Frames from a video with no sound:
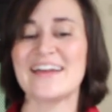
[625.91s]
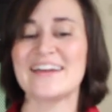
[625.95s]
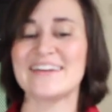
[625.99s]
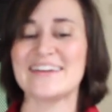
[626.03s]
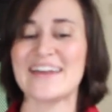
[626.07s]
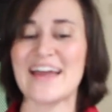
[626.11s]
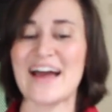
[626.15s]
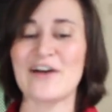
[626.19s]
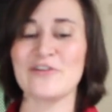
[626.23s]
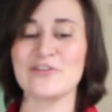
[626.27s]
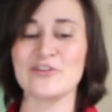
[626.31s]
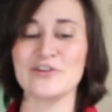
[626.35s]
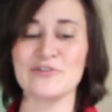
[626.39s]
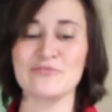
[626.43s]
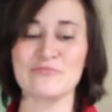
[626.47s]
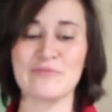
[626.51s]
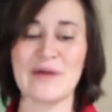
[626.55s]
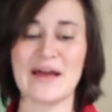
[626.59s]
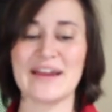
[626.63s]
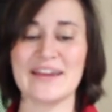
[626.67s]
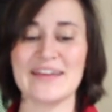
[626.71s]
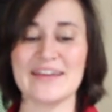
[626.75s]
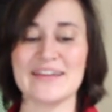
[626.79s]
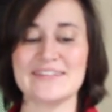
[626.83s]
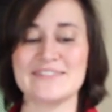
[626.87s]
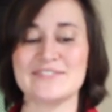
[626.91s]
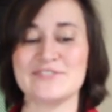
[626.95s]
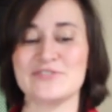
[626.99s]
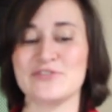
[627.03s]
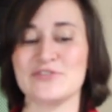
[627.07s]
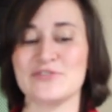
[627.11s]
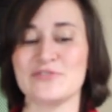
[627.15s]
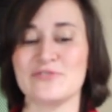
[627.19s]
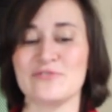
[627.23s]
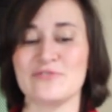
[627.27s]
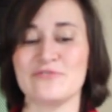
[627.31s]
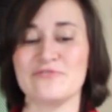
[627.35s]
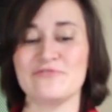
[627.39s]
Now you're ready
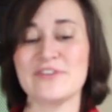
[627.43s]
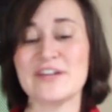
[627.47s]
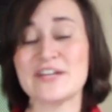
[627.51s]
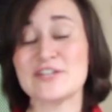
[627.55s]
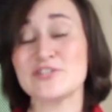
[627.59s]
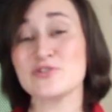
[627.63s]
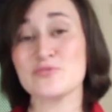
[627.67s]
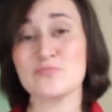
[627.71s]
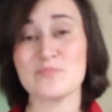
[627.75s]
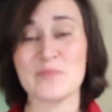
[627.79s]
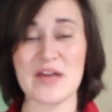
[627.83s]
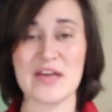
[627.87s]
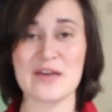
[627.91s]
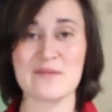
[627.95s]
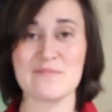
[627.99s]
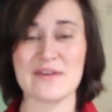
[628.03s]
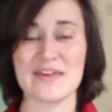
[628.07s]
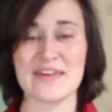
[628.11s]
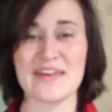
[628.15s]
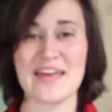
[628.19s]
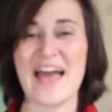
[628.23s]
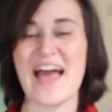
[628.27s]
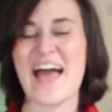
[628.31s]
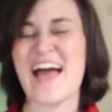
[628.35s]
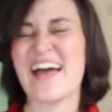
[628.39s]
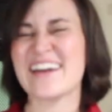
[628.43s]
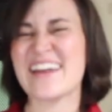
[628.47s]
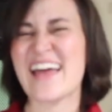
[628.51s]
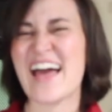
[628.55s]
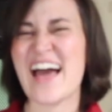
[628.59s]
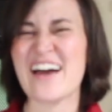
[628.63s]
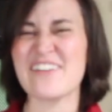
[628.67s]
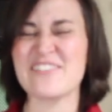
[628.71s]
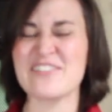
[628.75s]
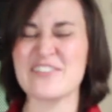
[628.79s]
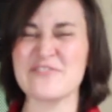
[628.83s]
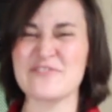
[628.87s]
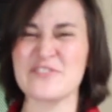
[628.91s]
to feed your baby and
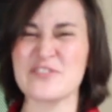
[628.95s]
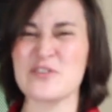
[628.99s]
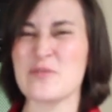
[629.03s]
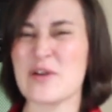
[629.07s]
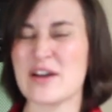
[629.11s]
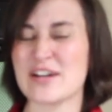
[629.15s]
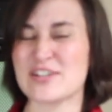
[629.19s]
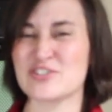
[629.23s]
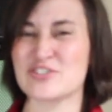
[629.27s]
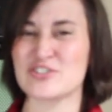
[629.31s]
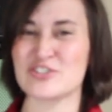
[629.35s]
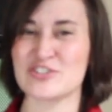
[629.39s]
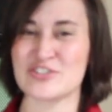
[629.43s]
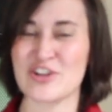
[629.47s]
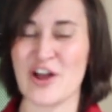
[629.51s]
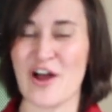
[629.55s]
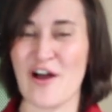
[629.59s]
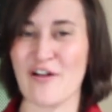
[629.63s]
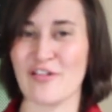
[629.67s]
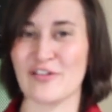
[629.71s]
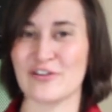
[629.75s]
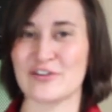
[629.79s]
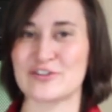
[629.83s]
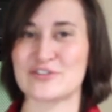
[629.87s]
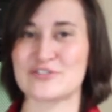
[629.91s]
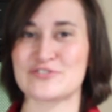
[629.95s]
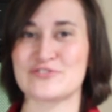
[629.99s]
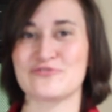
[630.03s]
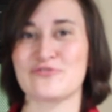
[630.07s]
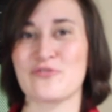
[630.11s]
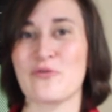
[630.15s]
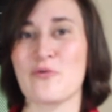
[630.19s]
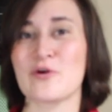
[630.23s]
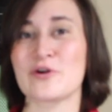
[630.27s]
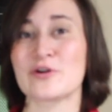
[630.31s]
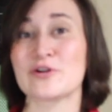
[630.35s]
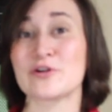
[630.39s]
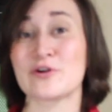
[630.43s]
have a few extra dollars
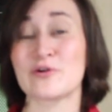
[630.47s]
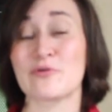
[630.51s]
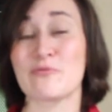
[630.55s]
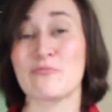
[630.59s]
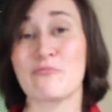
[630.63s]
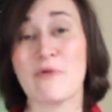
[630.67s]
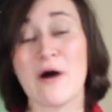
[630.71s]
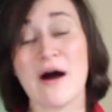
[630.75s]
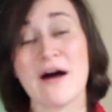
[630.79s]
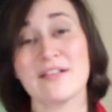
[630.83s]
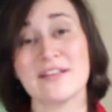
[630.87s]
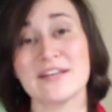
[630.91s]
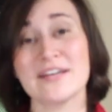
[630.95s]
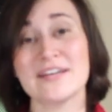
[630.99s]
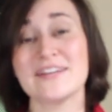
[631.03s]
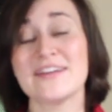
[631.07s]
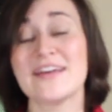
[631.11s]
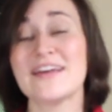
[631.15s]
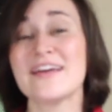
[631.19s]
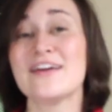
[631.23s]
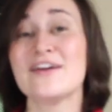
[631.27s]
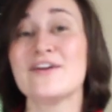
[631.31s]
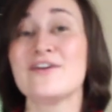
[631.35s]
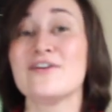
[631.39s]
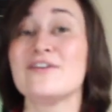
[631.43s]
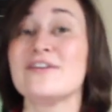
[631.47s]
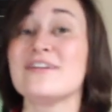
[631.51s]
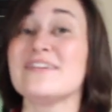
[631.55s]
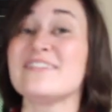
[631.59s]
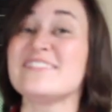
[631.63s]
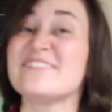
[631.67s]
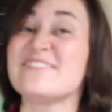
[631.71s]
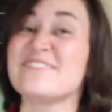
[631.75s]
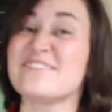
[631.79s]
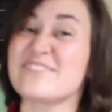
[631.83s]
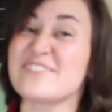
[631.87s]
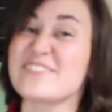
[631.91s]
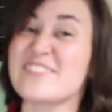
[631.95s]
for your wallet,
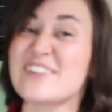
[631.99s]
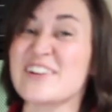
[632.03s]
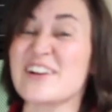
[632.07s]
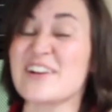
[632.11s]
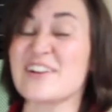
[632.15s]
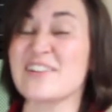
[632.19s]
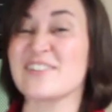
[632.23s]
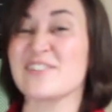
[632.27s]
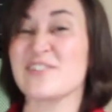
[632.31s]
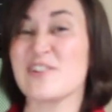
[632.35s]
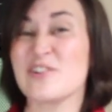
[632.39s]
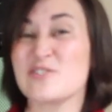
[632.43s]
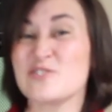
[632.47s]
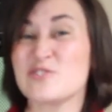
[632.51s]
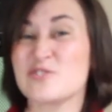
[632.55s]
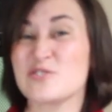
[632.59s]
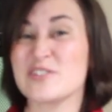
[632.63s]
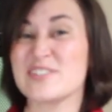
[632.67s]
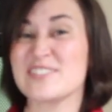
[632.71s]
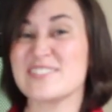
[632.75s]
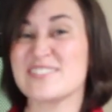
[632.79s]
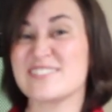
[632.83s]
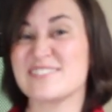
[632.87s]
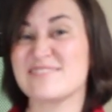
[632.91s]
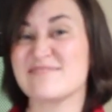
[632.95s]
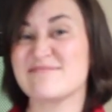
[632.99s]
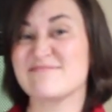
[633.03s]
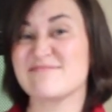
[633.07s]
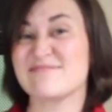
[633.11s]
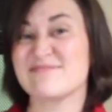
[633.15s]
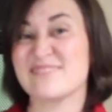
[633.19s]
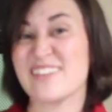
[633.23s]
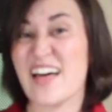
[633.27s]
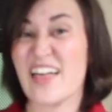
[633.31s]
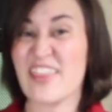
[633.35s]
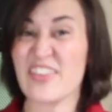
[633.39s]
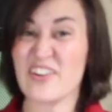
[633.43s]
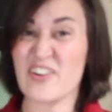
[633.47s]
for groceries and
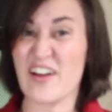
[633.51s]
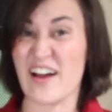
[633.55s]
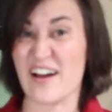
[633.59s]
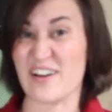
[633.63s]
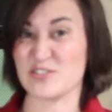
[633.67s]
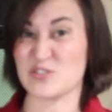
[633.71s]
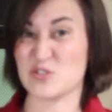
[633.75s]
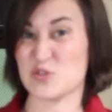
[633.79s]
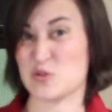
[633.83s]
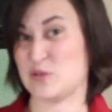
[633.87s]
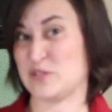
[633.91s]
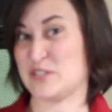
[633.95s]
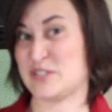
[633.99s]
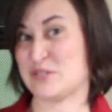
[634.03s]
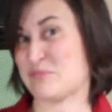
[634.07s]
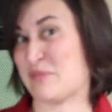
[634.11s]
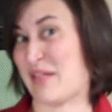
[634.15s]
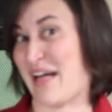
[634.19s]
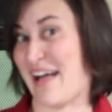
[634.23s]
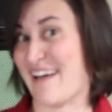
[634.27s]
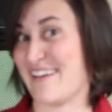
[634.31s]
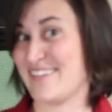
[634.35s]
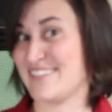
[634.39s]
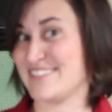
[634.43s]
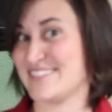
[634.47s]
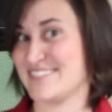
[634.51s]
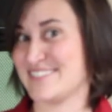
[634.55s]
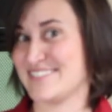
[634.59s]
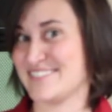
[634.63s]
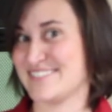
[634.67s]
other household supplies.